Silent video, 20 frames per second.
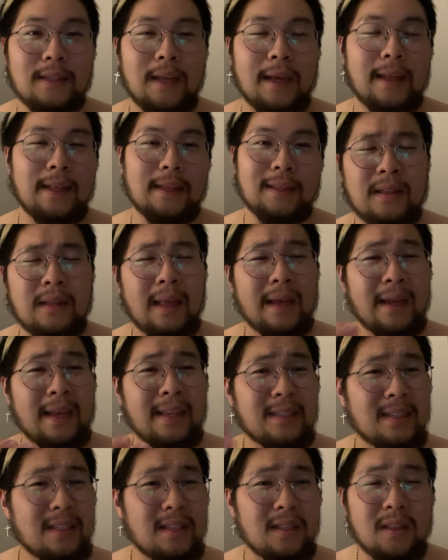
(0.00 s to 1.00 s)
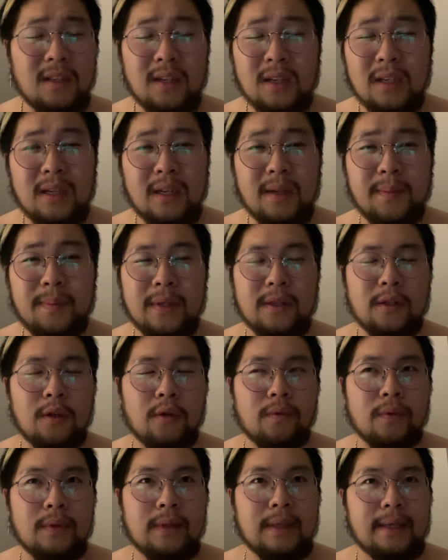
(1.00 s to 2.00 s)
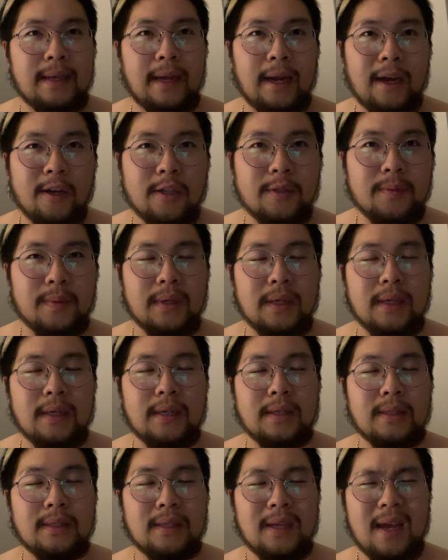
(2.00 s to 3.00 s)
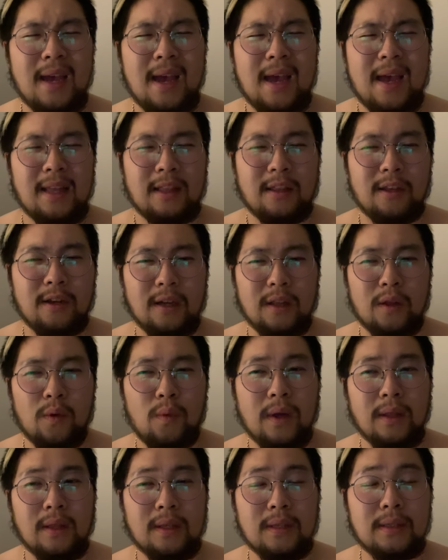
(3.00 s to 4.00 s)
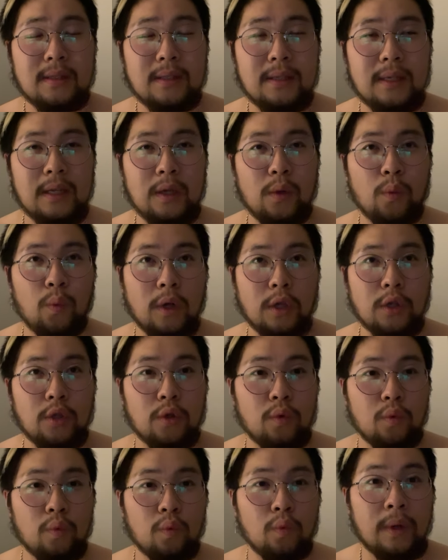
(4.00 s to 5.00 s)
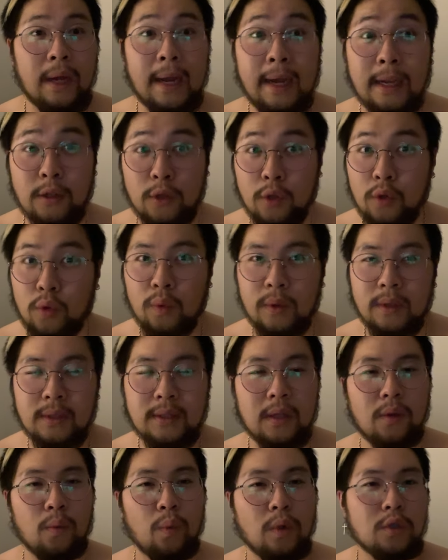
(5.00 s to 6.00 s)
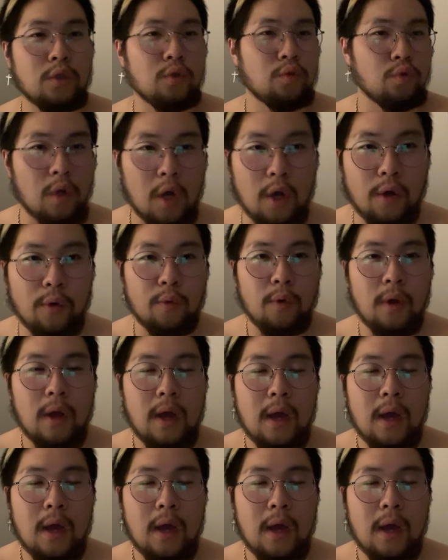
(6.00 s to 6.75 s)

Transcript: And it, like, it's going to look good, but no one really cares because they're going to want to see what you can do instead of what you know.